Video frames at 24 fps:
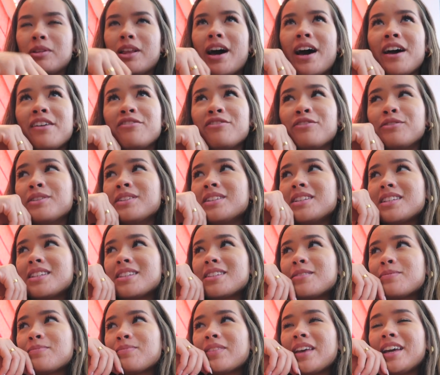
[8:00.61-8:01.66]
Live once
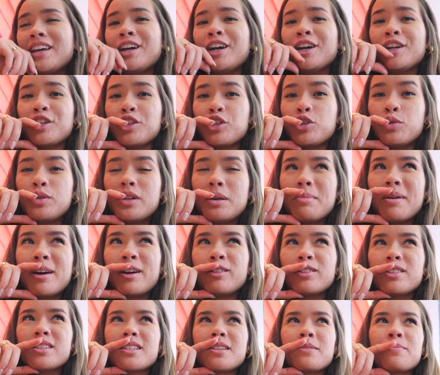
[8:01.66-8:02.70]
and got a tuna
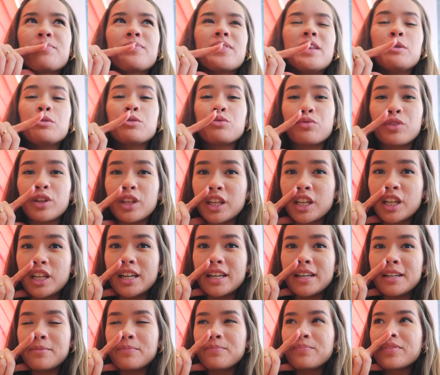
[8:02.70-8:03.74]
melt. It was really
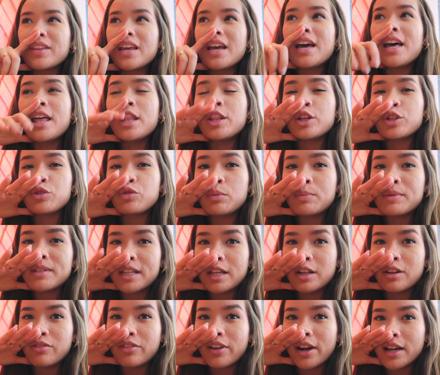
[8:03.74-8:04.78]
good. Their sweet
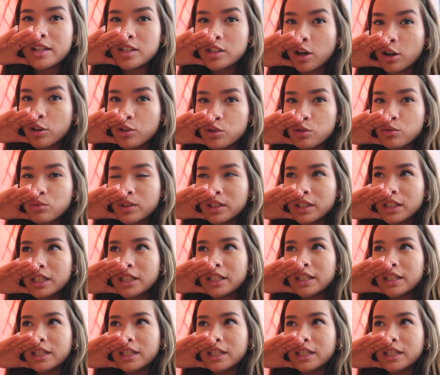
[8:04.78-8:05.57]
potato fries, also really